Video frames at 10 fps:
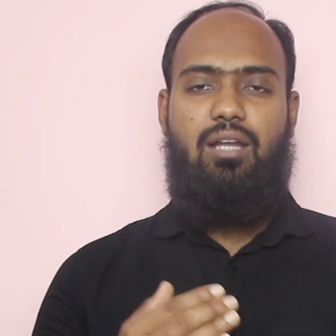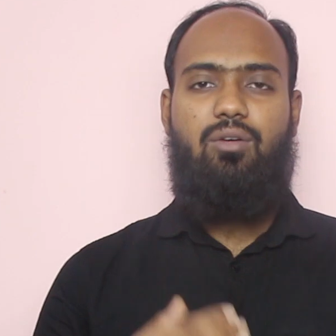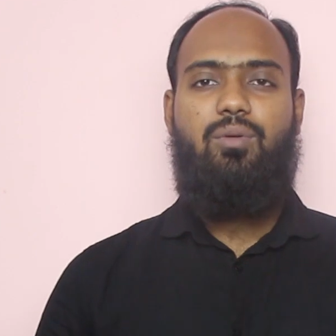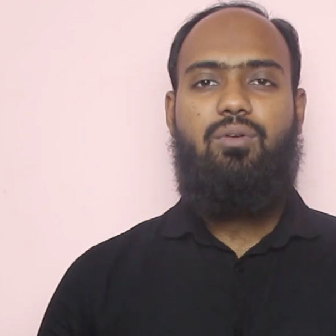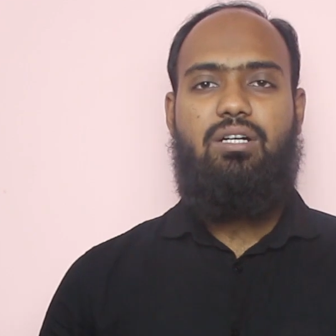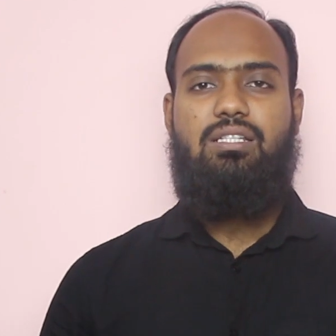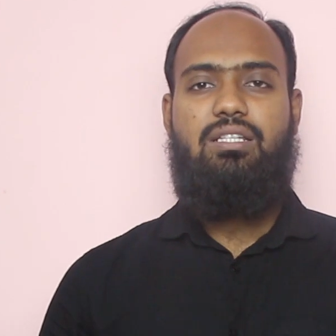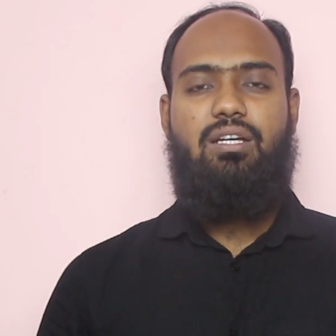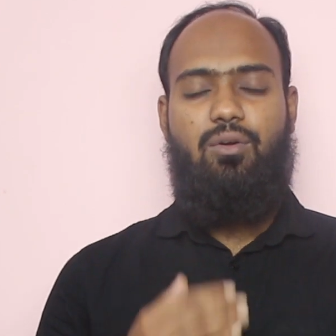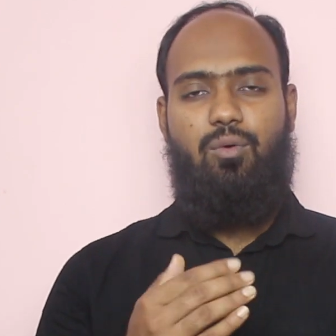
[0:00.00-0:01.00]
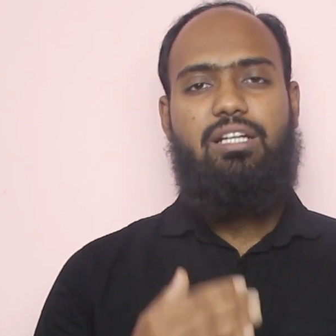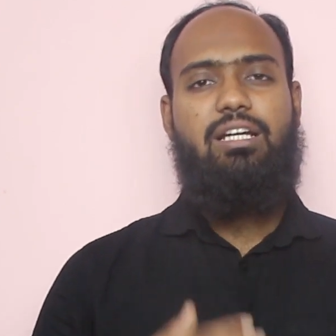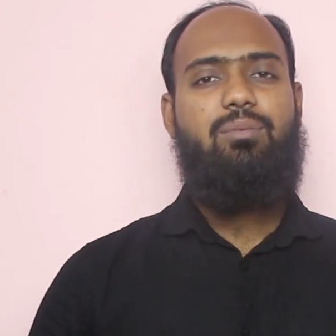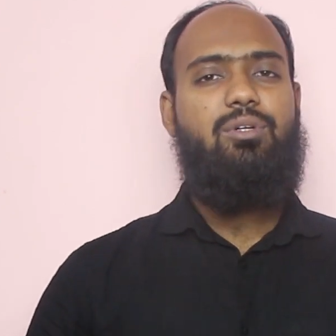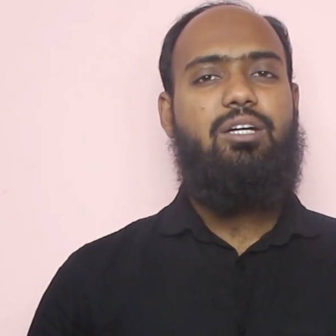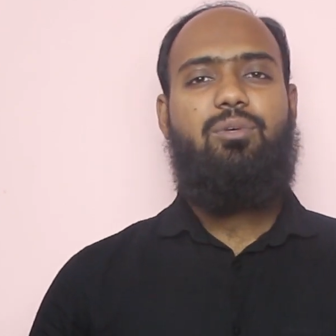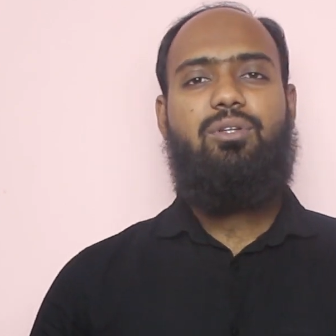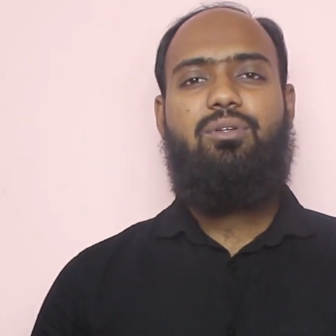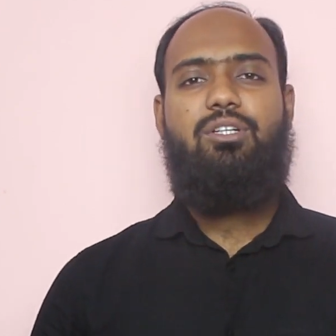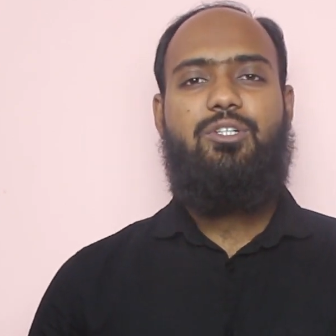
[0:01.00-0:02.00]
Hello viewers, welcome to
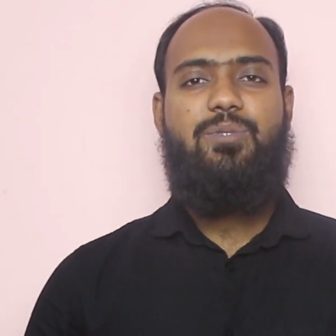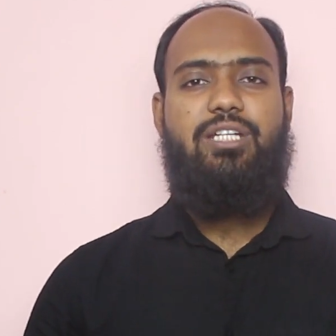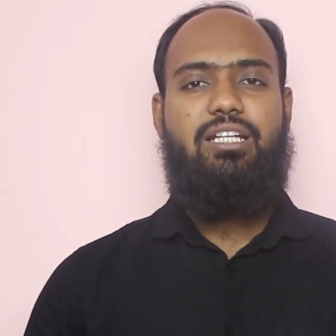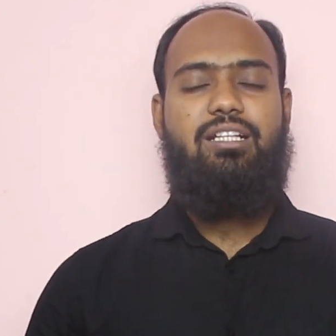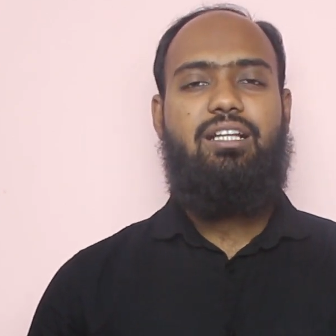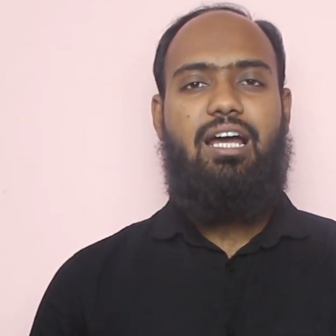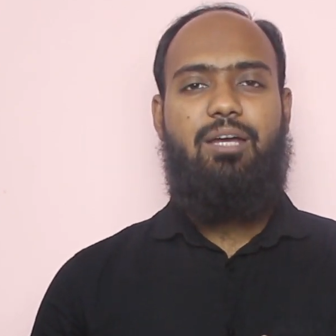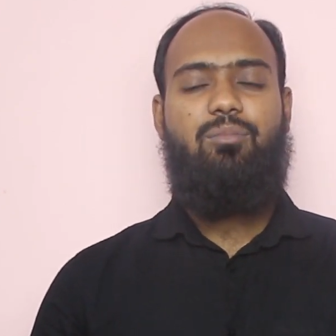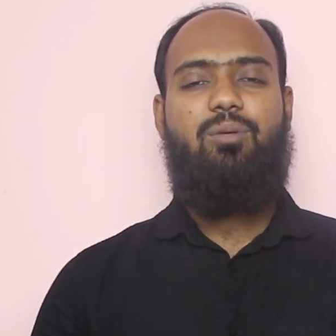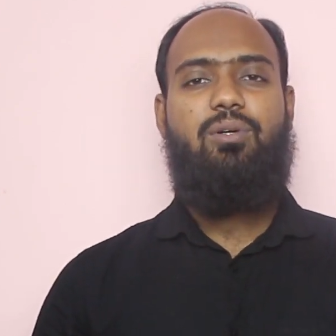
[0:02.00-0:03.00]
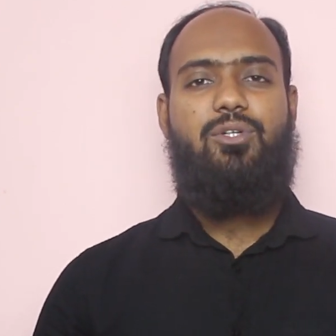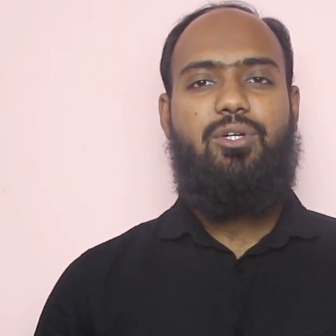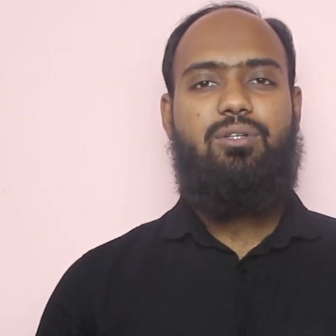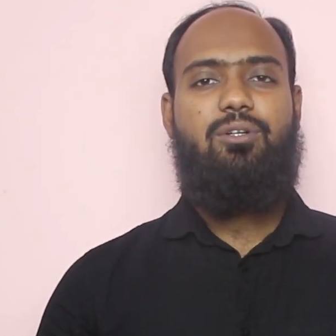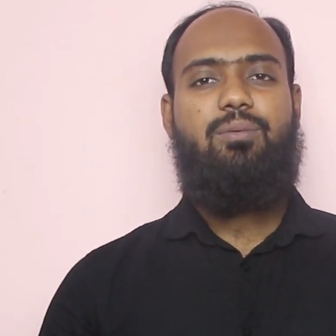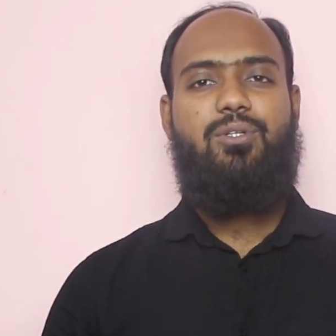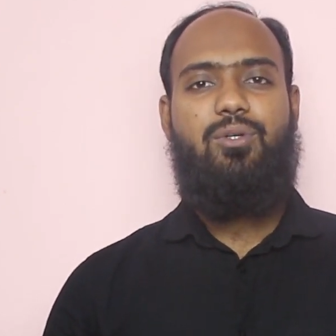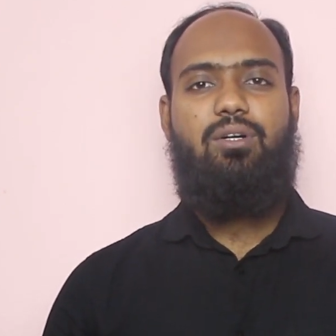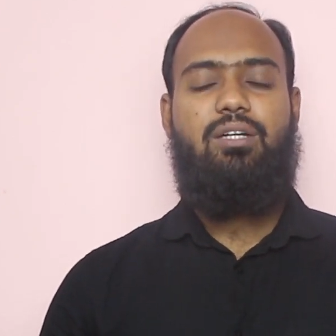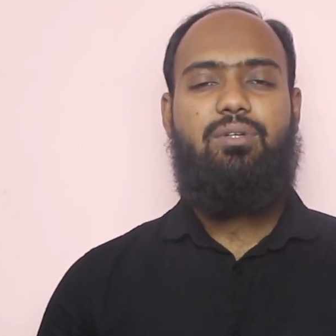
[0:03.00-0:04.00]
Earthbondhon YouTube channel. I am Mohammad Shandraman
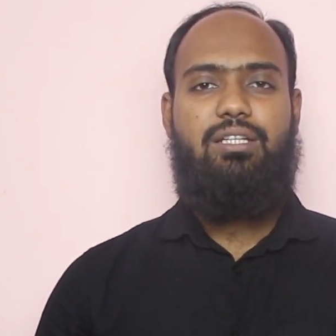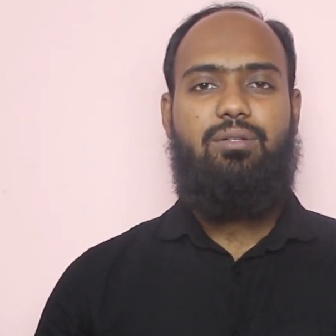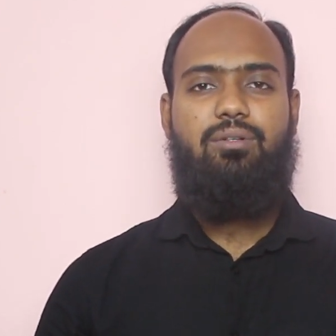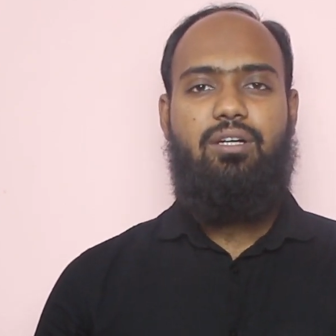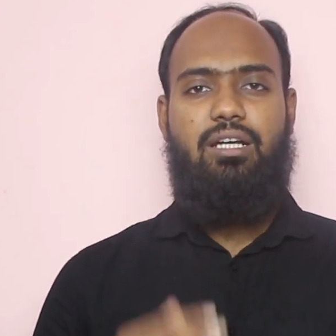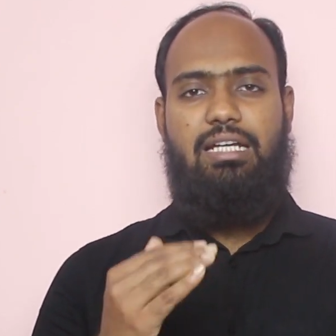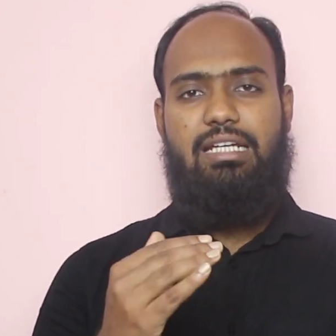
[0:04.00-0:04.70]
Shuhai with you.